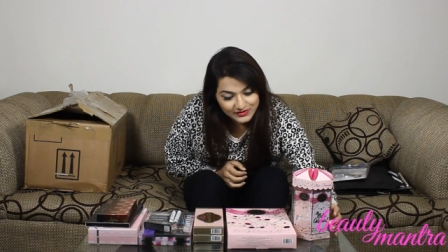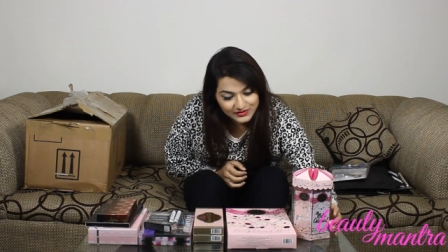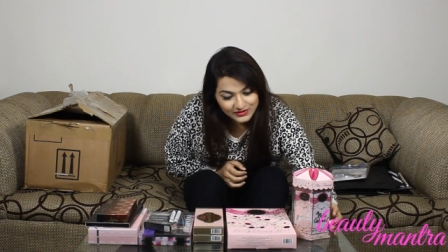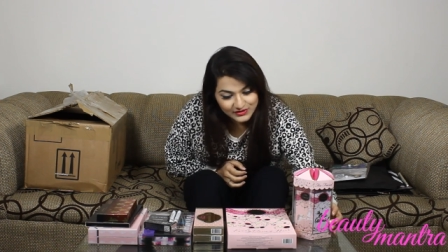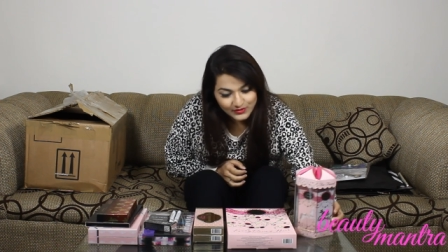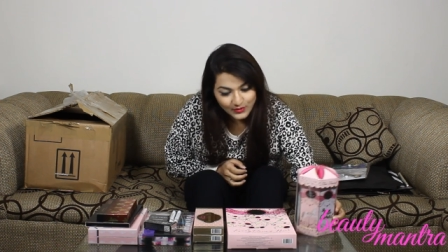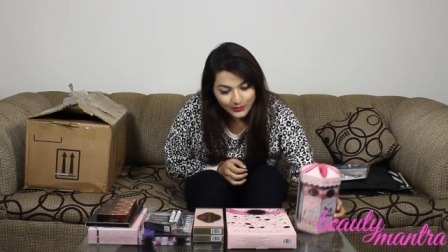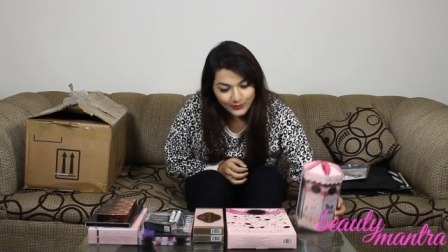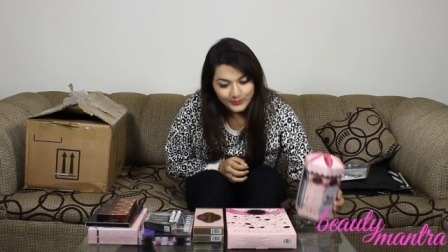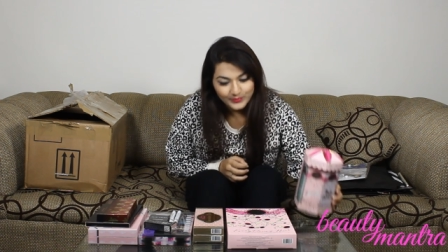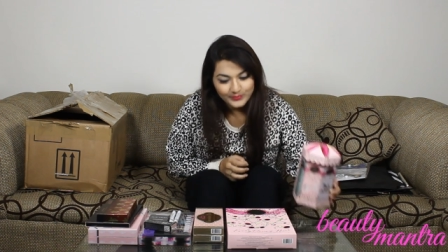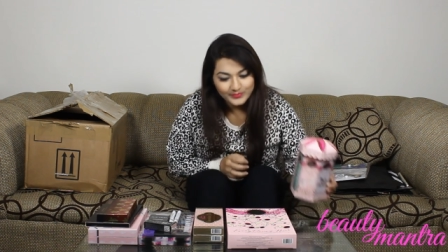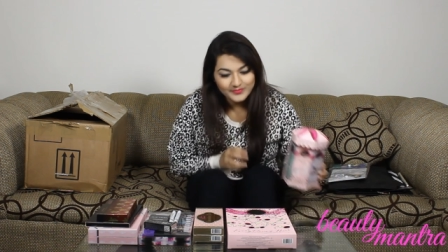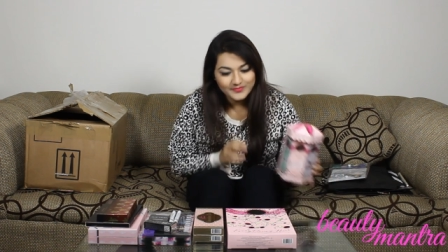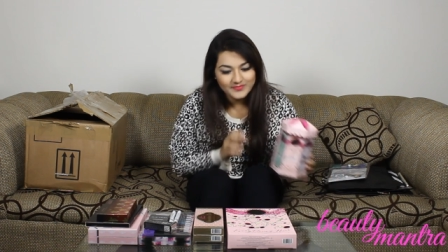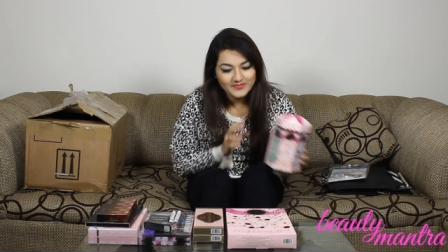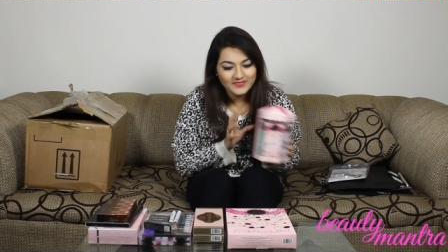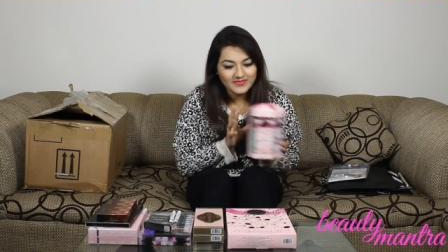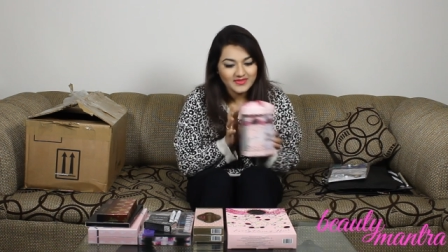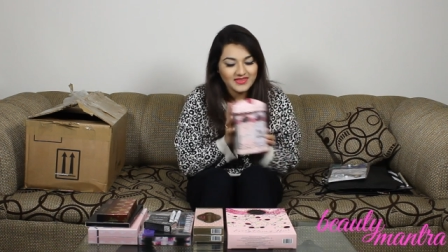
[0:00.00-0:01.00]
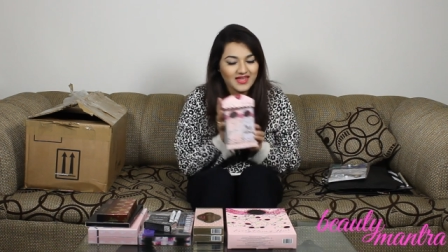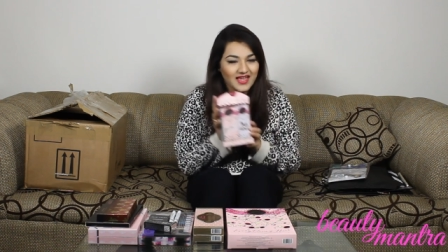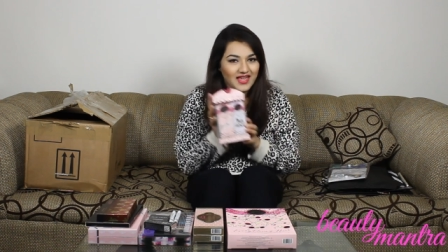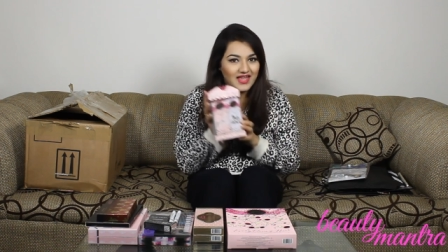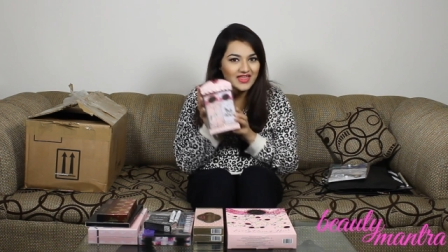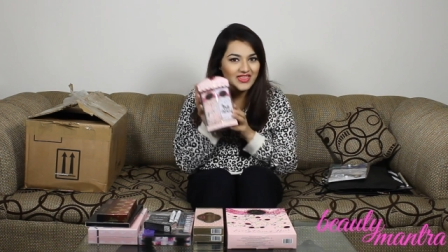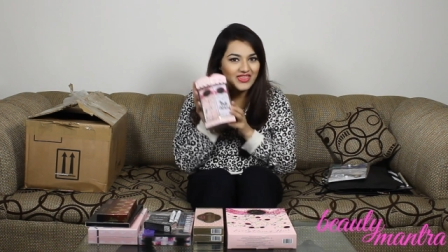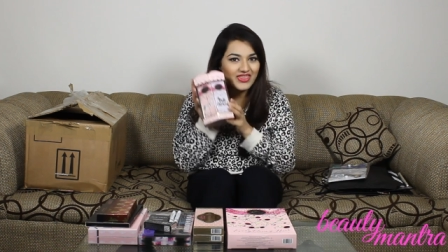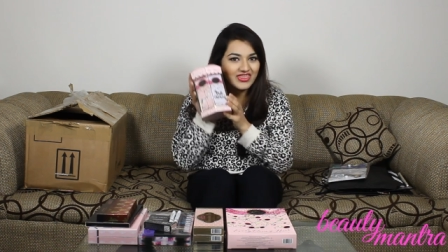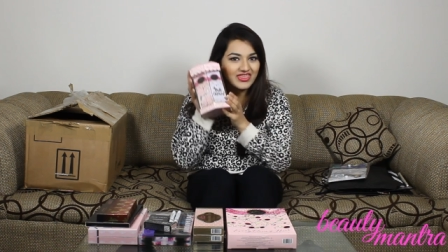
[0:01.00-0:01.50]
So
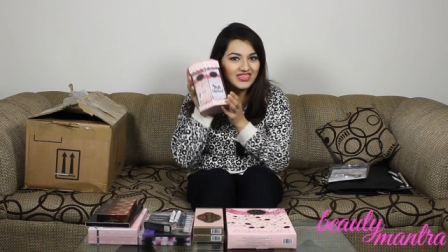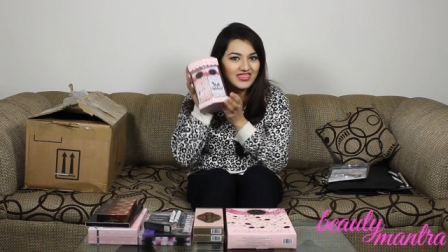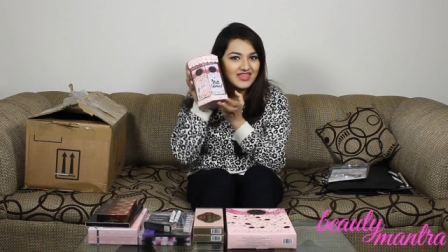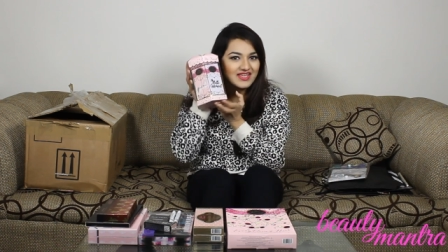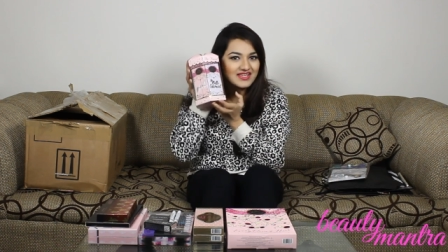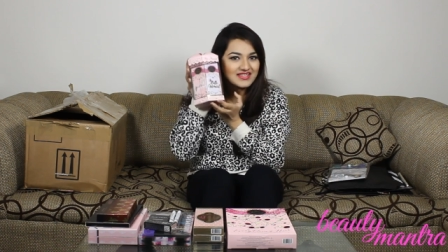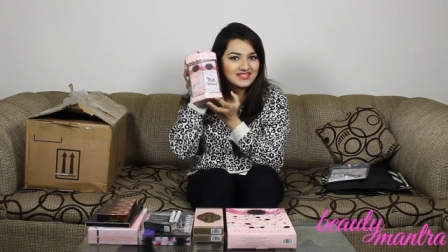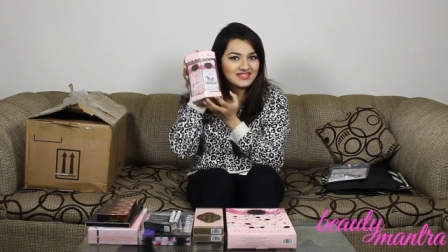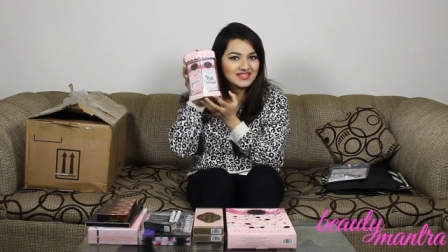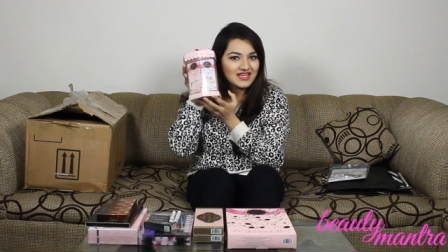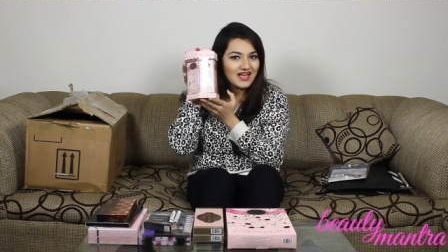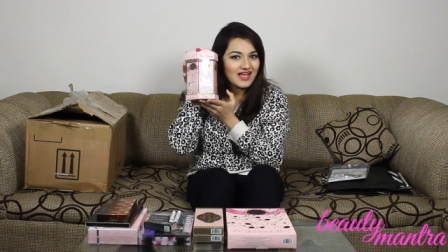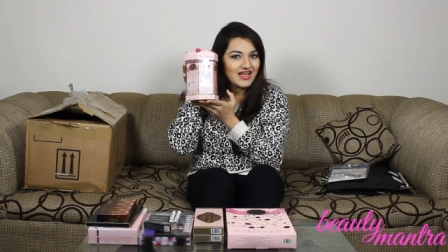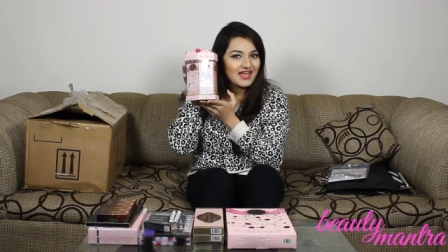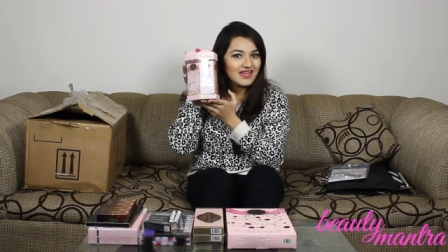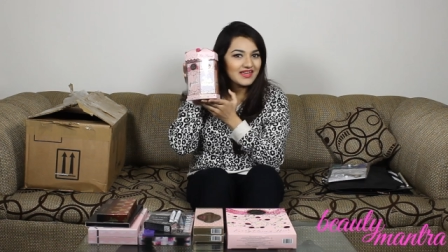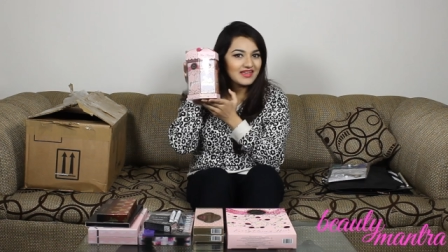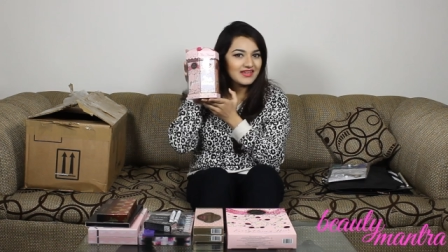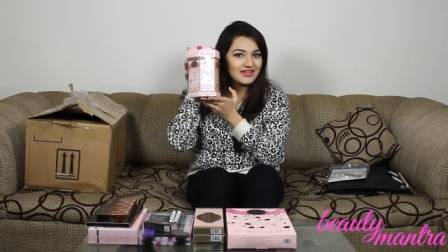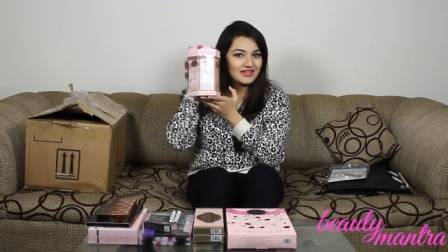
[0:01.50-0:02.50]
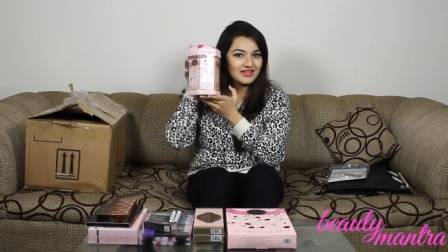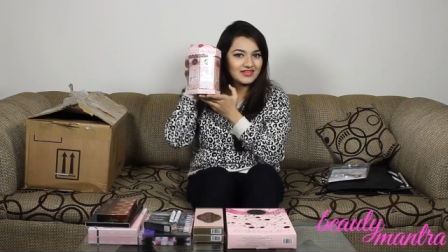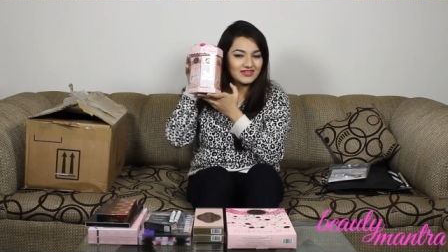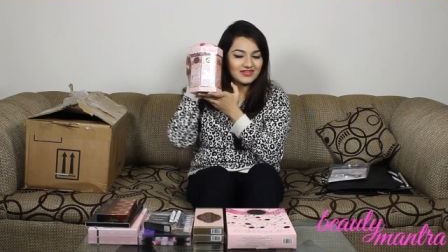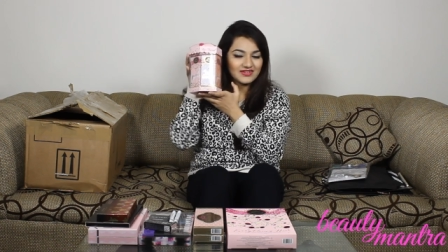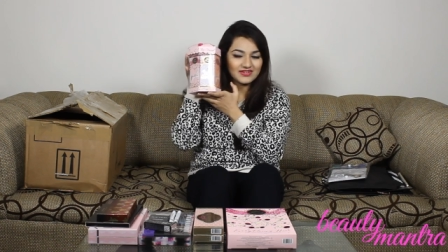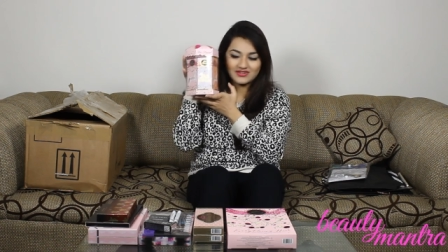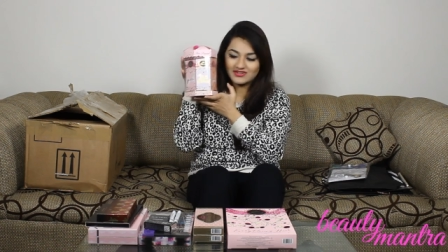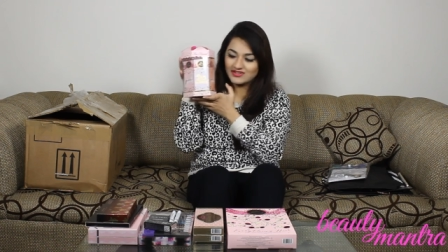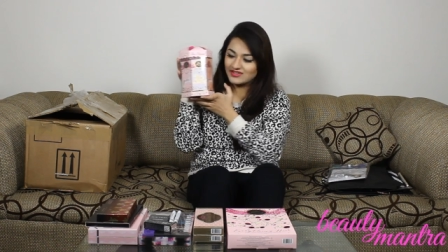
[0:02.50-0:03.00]
this guy
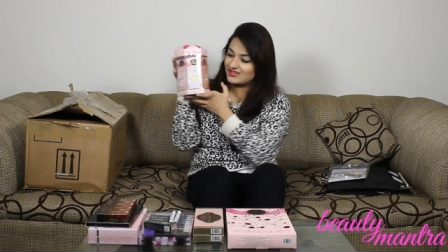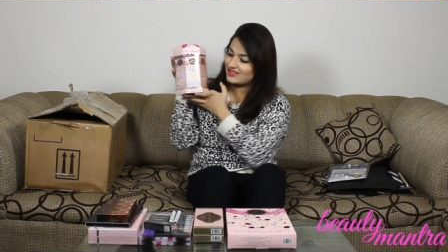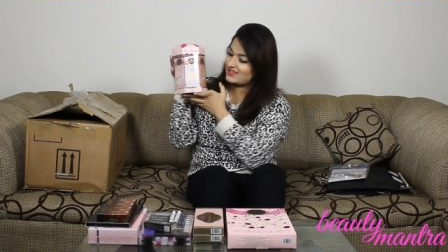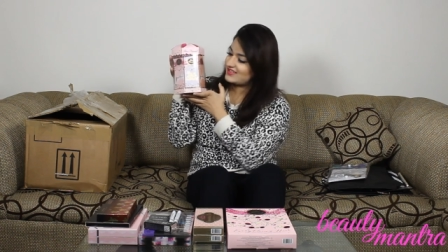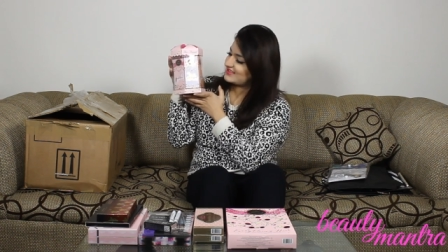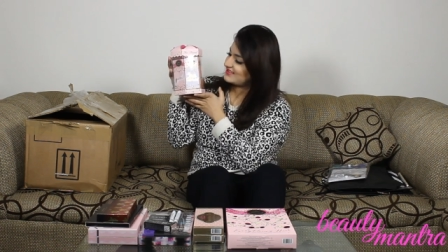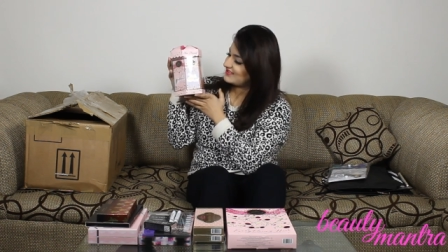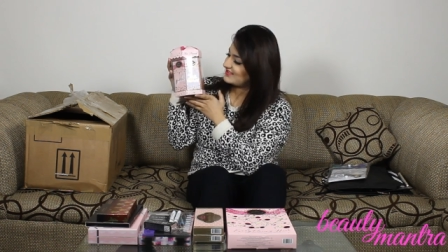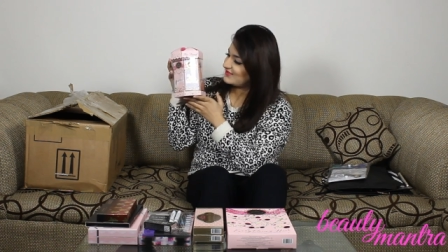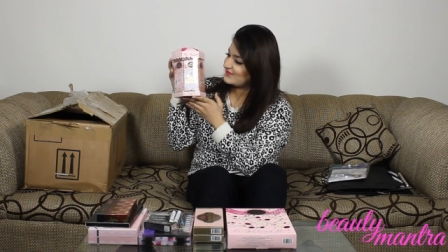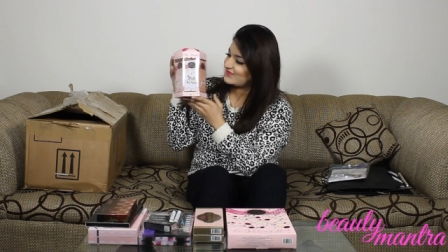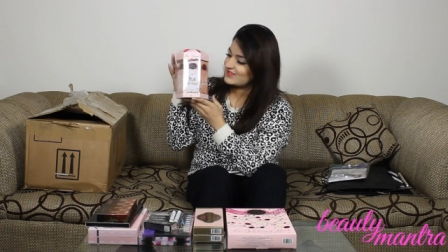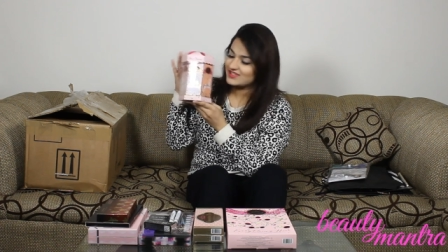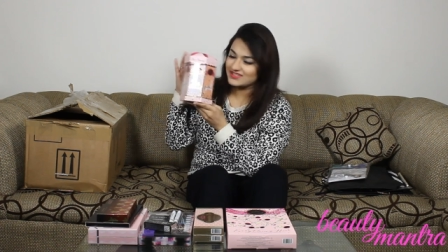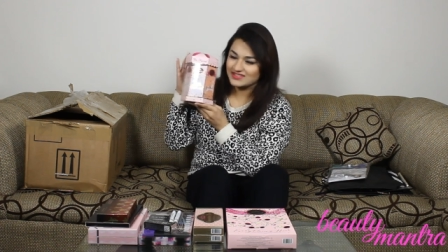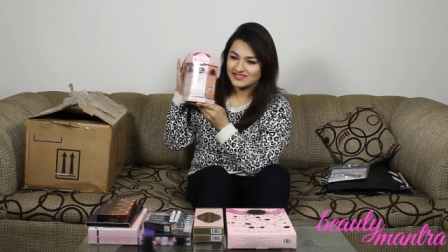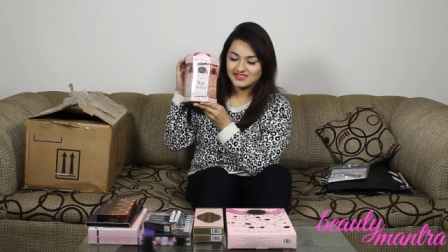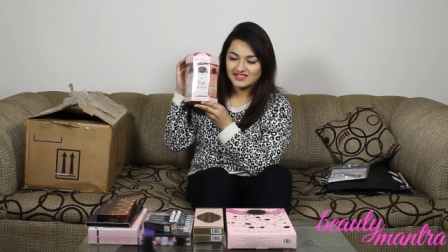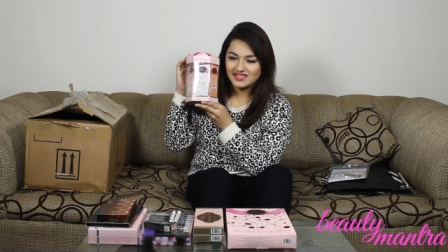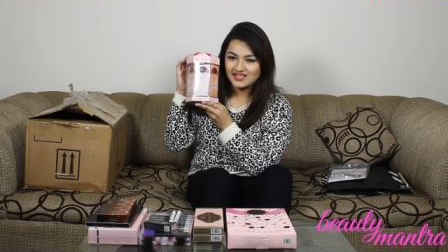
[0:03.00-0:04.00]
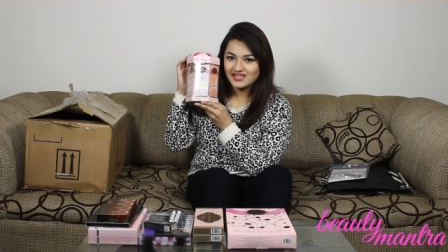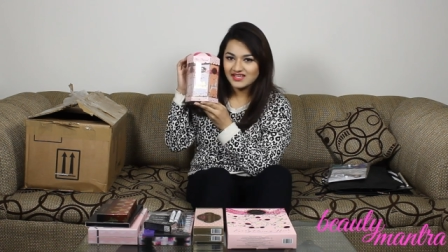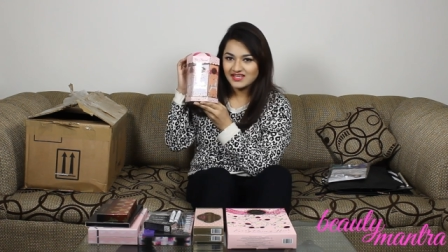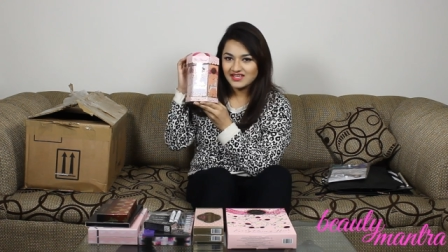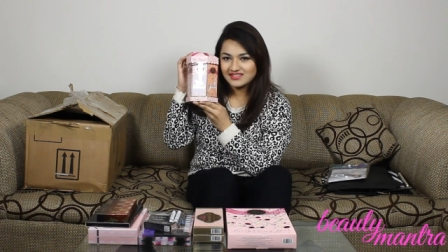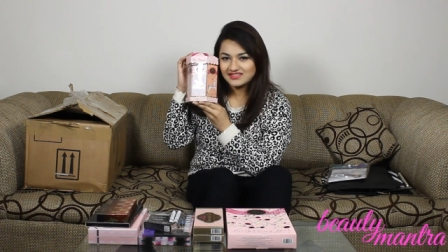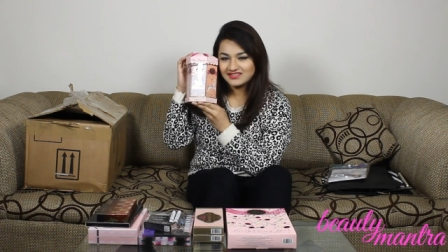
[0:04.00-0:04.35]
here is the first thing,